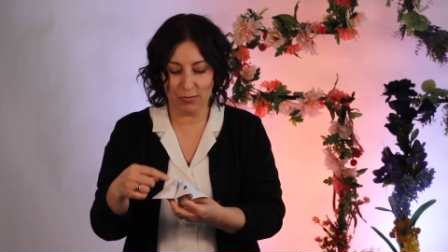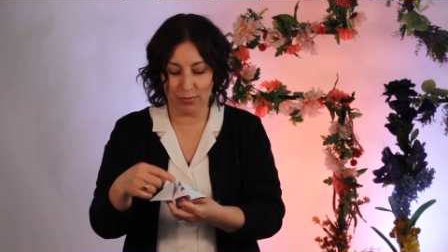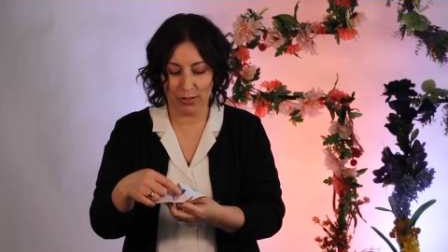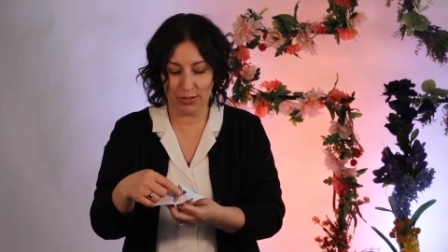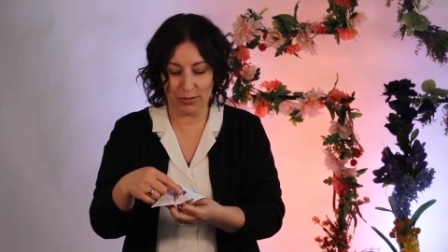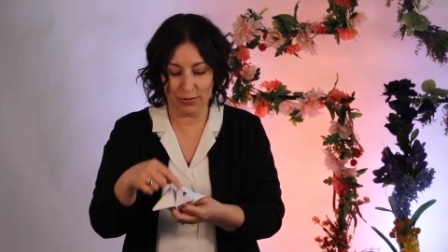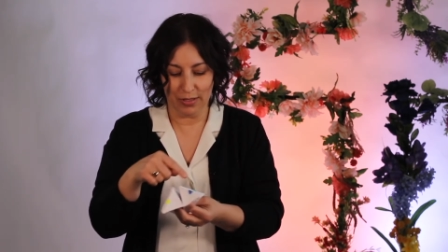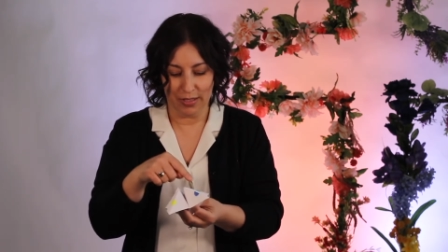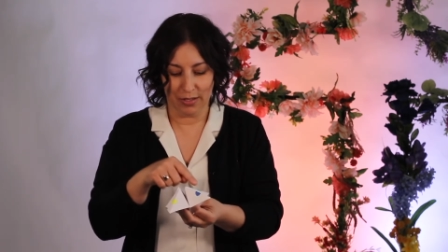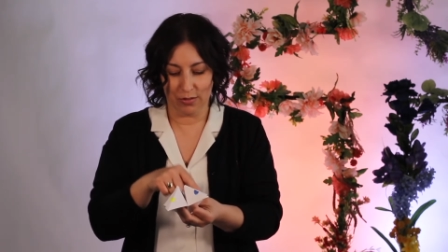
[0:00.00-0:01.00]

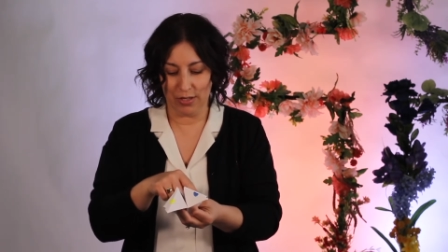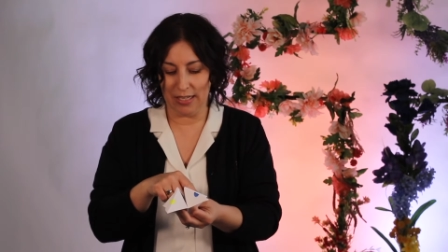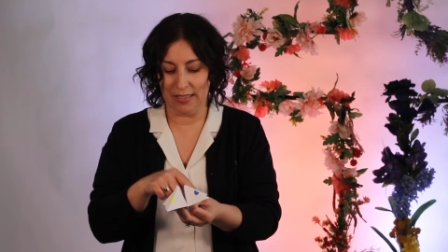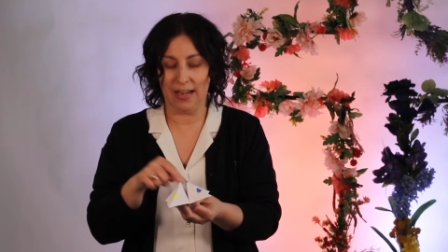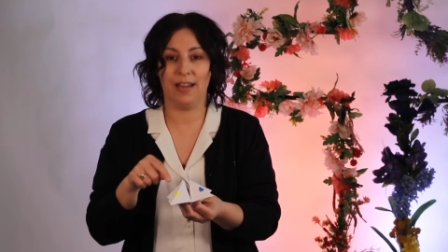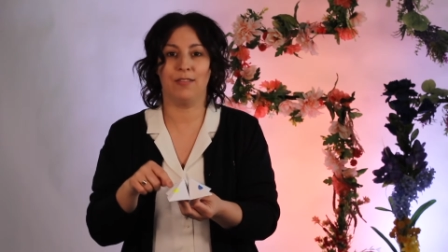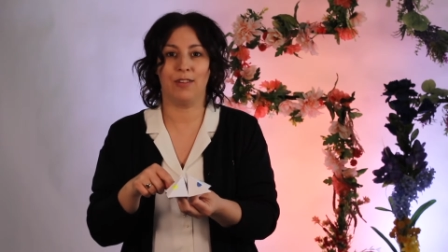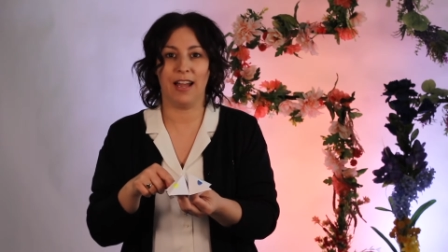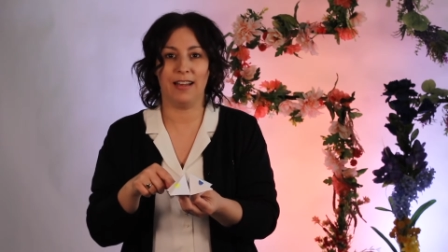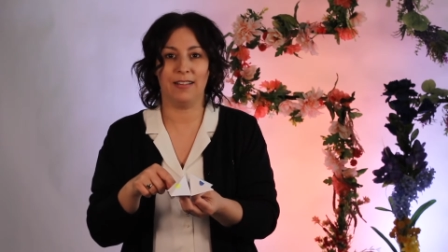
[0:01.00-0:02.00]
blue, green, and
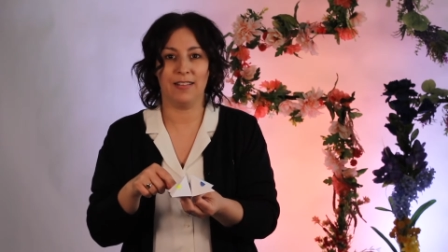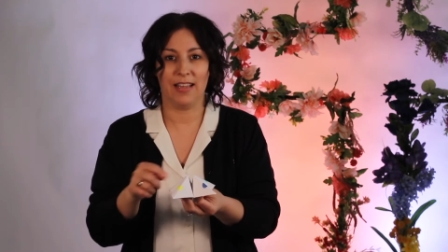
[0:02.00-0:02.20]
red.